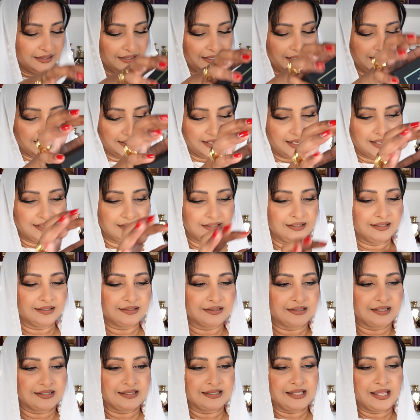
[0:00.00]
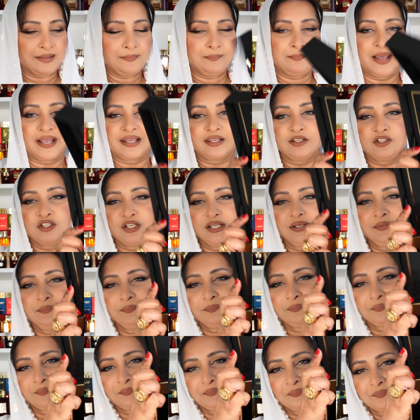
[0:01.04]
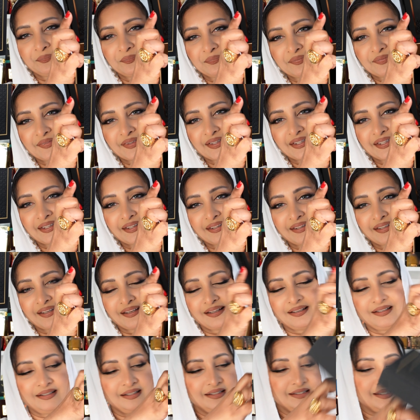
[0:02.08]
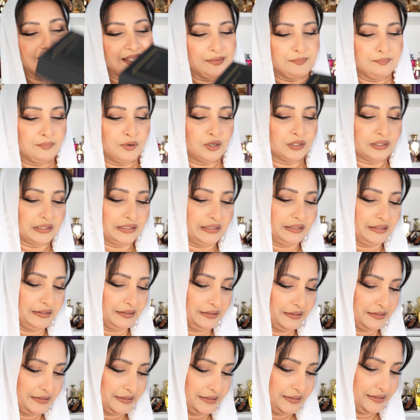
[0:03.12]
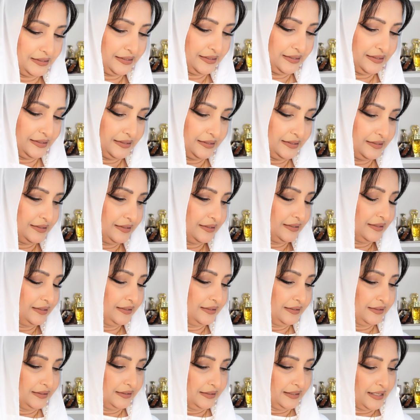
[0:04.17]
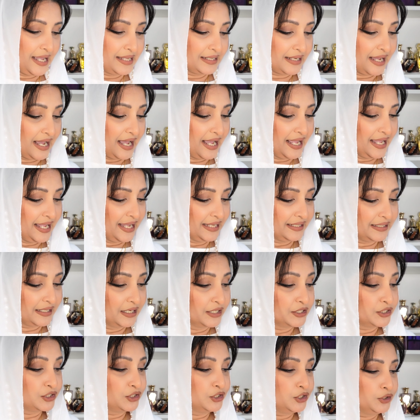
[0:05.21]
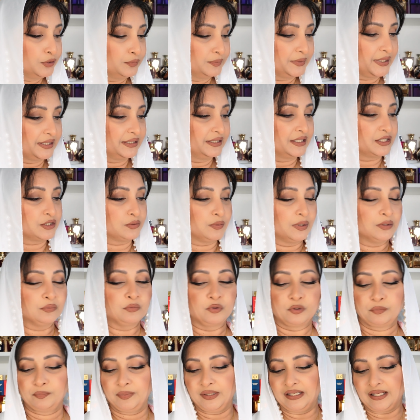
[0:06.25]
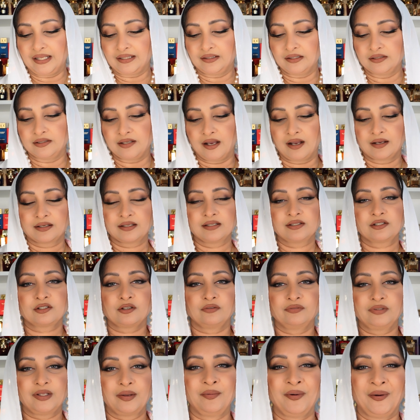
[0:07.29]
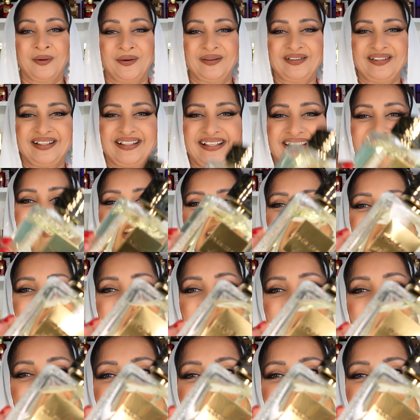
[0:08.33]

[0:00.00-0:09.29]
Again, the same packaging, the same bottle. And I had assumed that this one would be like the darkest of them all, but